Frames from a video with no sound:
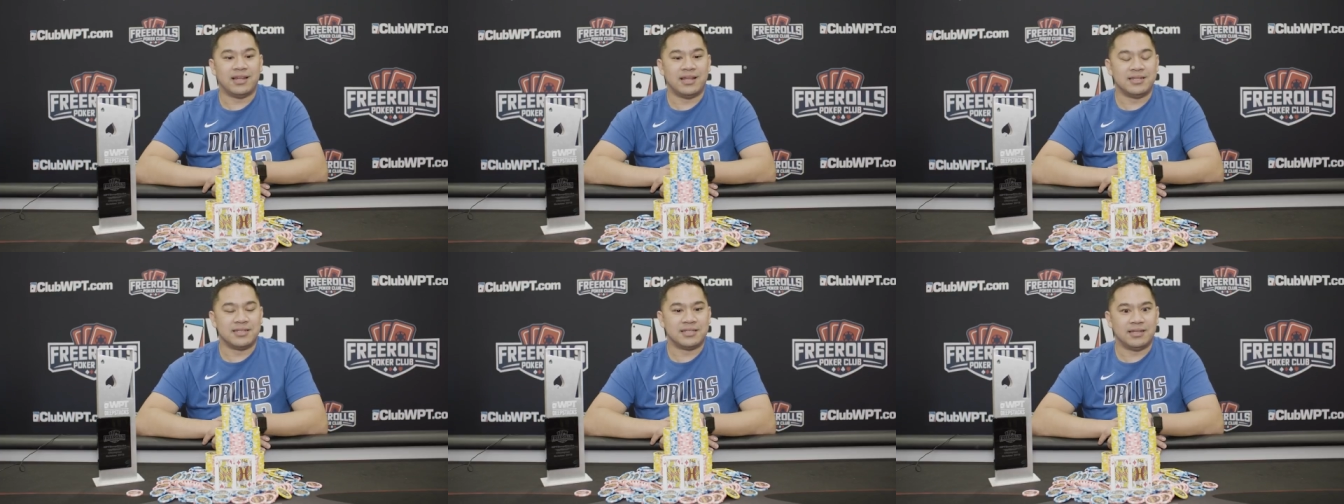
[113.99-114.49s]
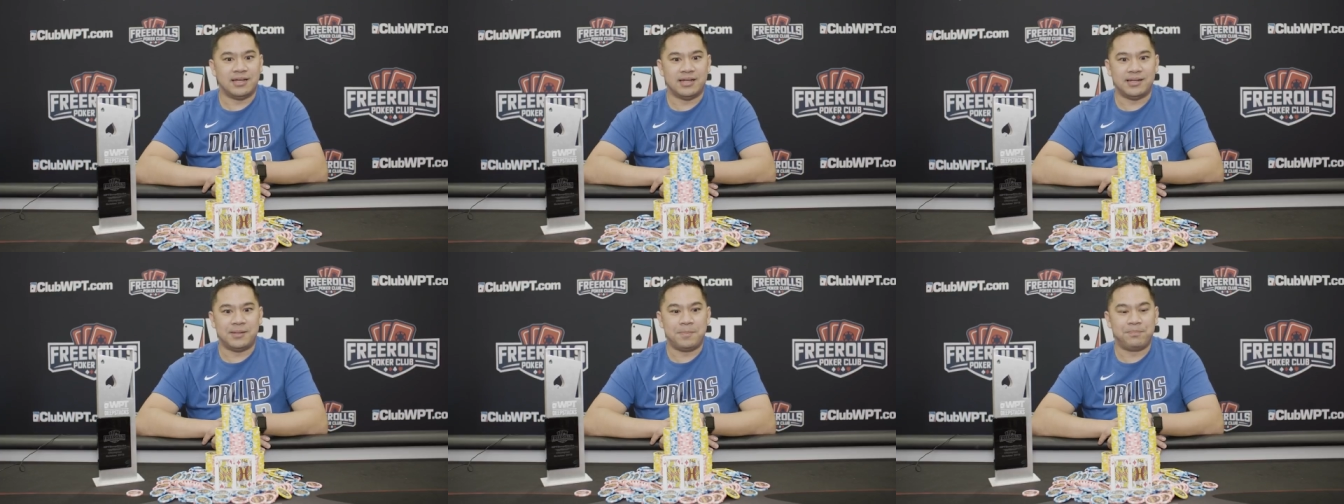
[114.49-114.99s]
And I just
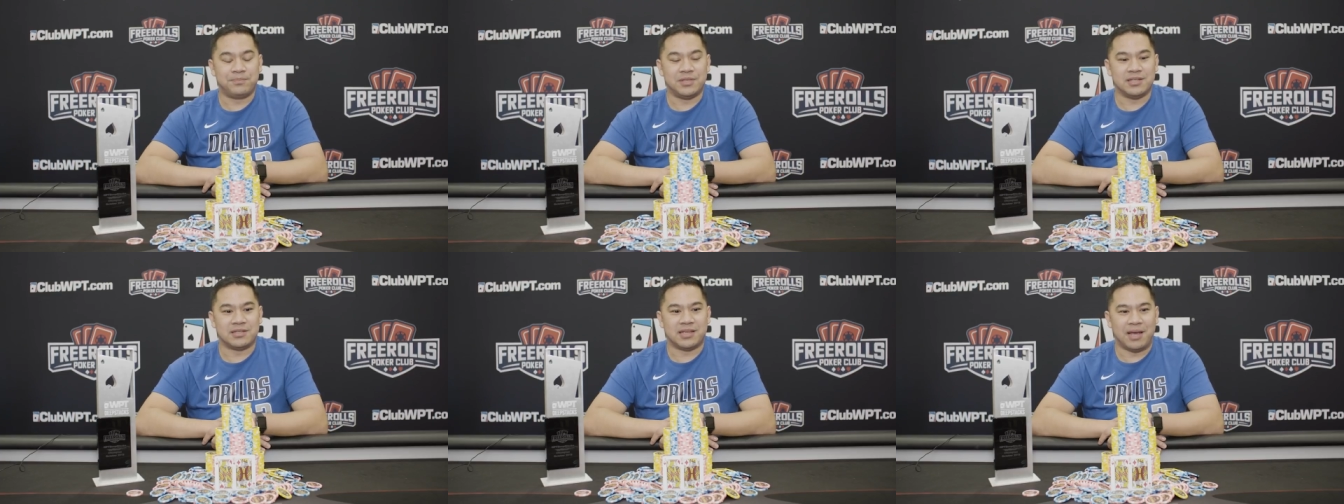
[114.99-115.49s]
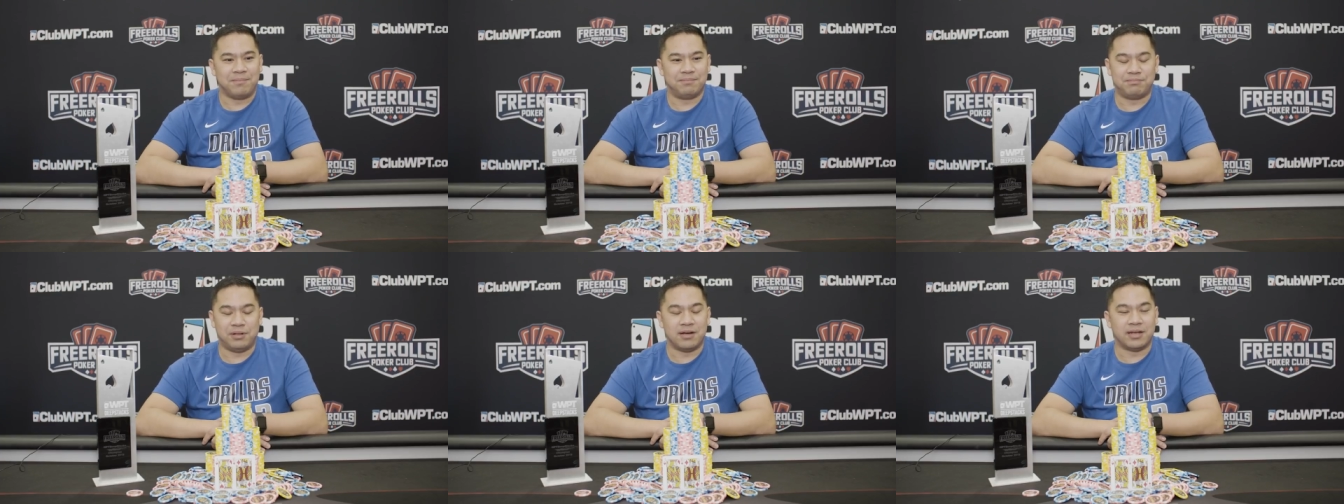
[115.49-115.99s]
uh, just kept
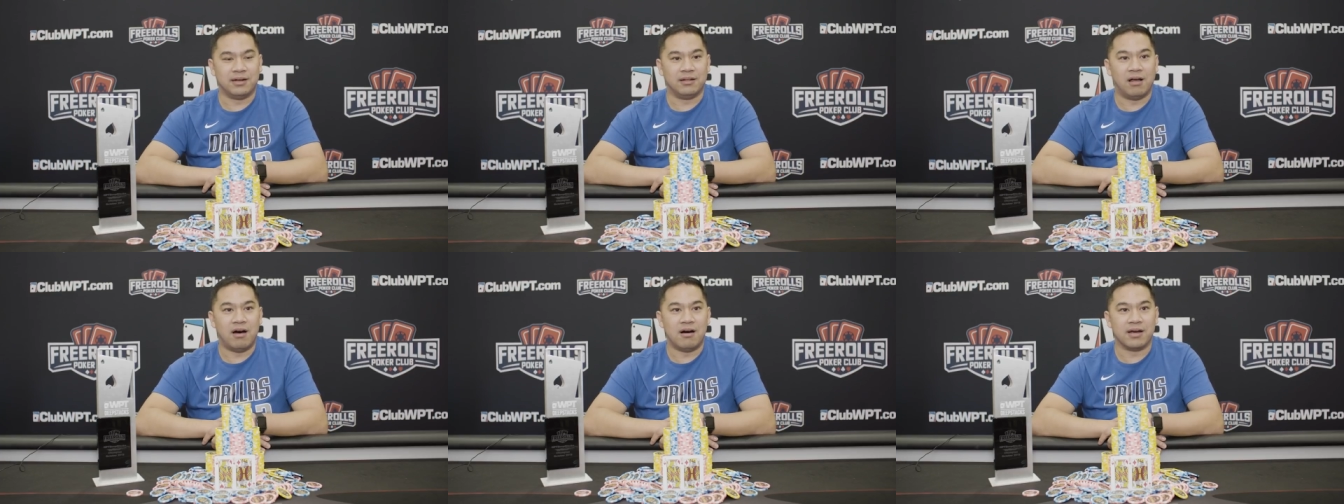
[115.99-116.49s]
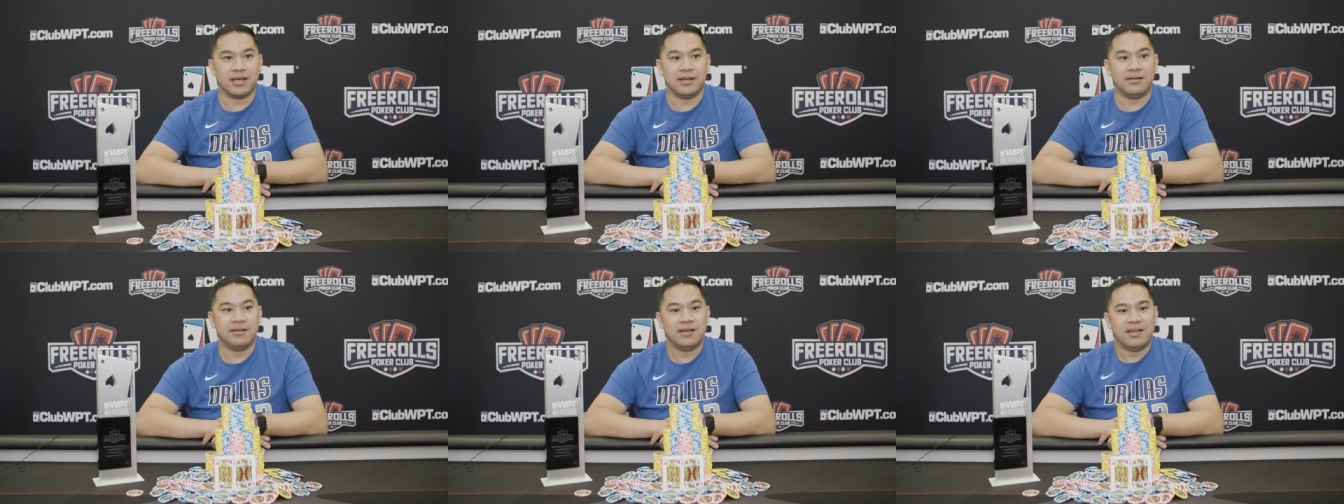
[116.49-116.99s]
plugging along,
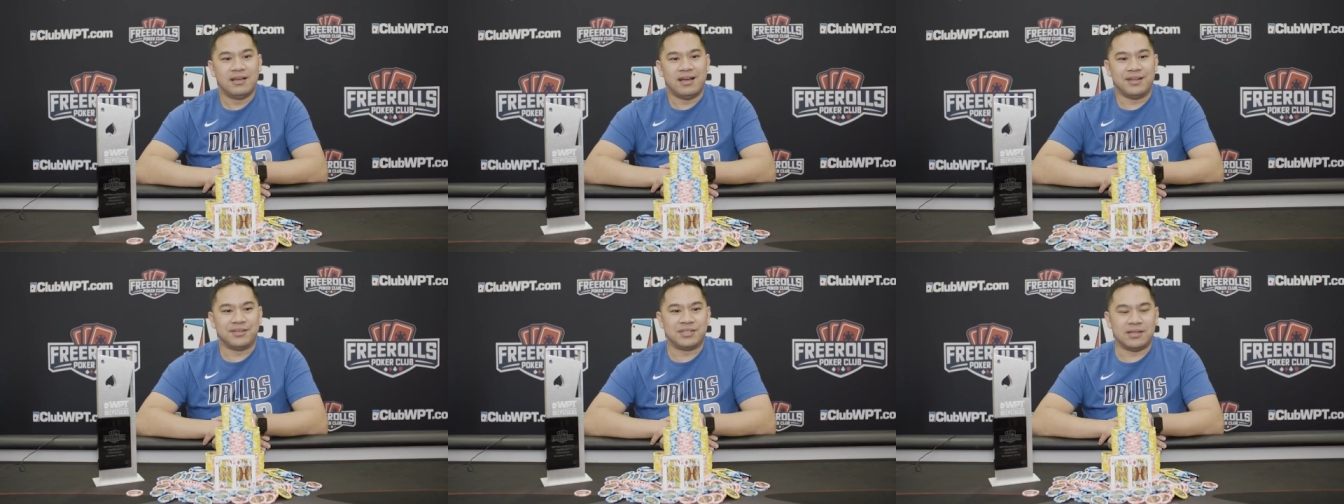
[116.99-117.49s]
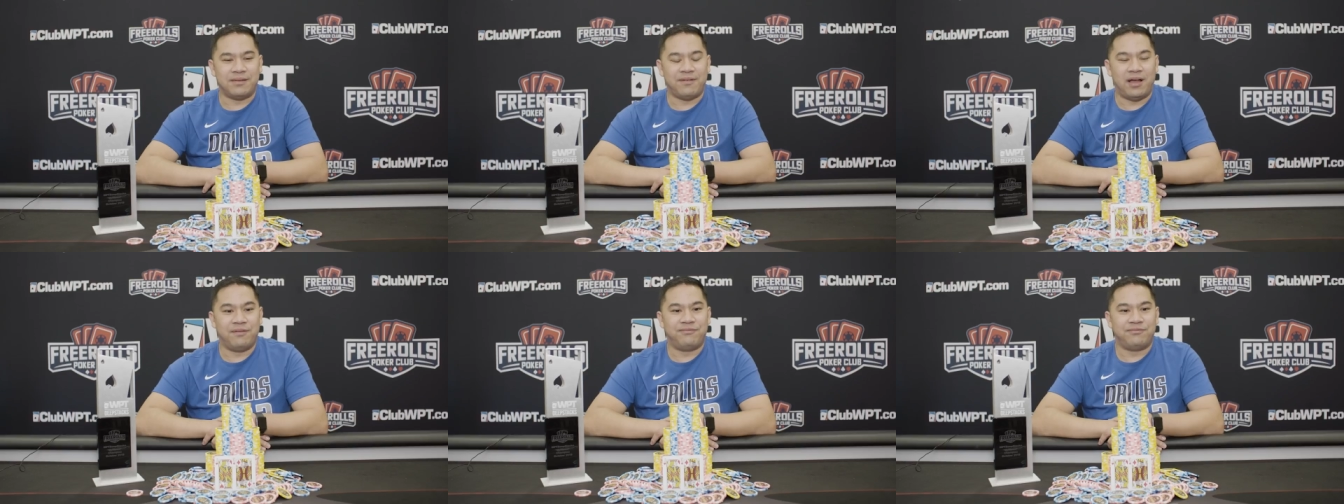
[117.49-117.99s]
and I just
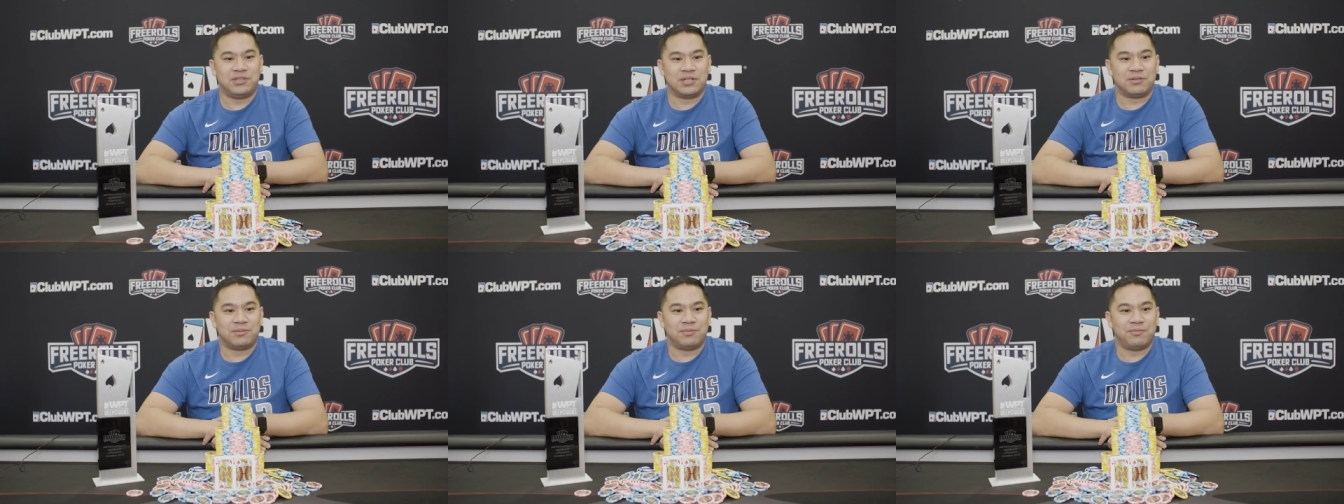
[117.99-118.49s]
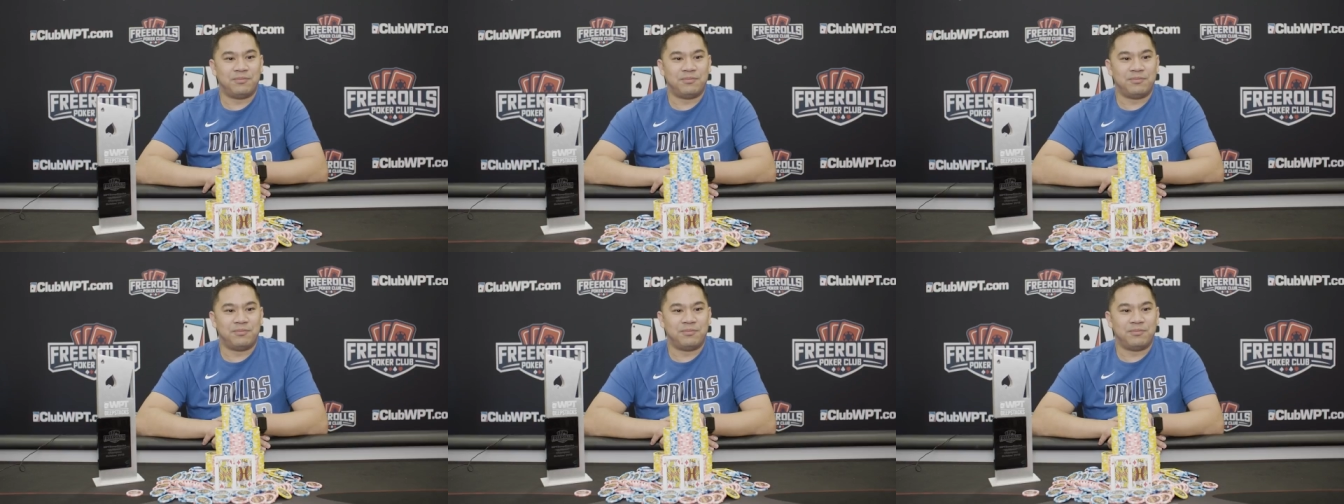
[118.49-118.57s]
I, I just